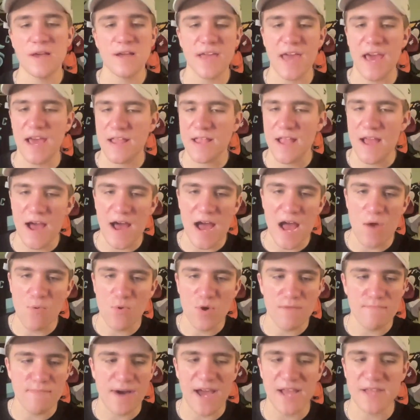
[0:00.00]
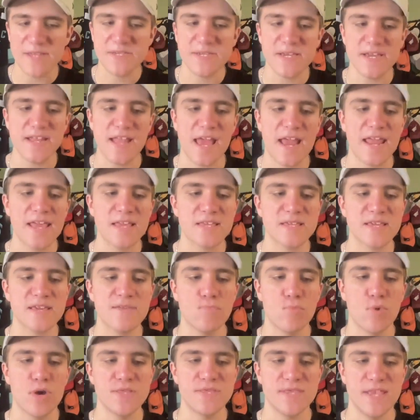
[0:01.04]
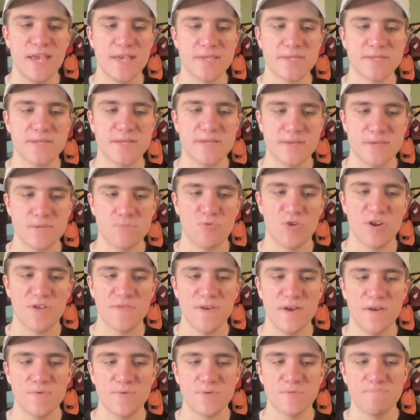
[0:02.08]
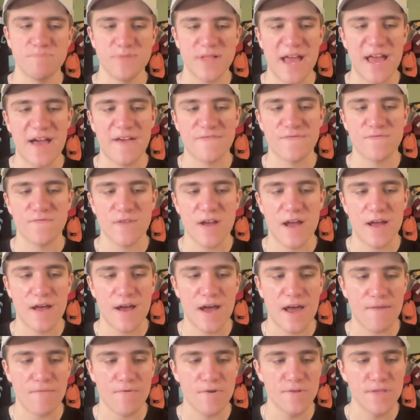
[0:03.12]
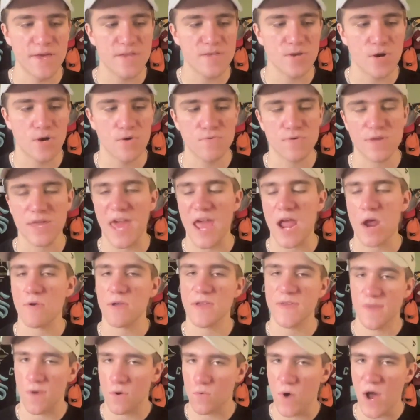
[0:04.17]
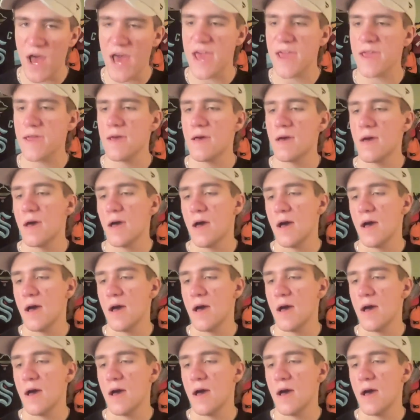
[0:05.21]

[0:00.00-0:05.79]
Again, I wouldn't mind seeing any team win this. This is one of those playoffs where I really don't care either way.